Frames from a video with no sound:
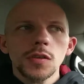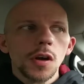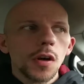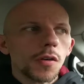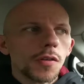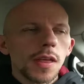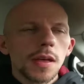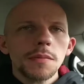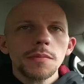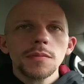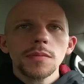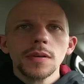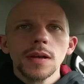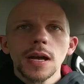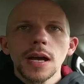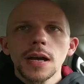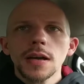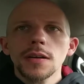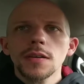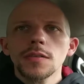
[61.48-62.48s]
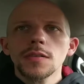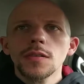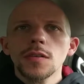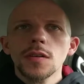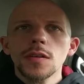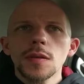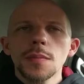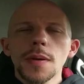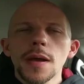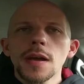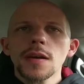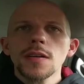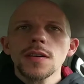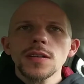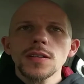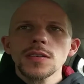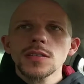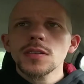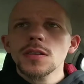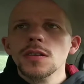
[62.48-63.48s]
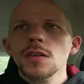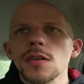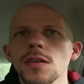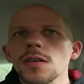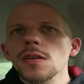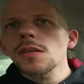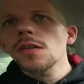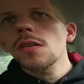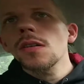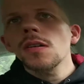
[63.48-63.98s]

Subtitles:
them or the parents or?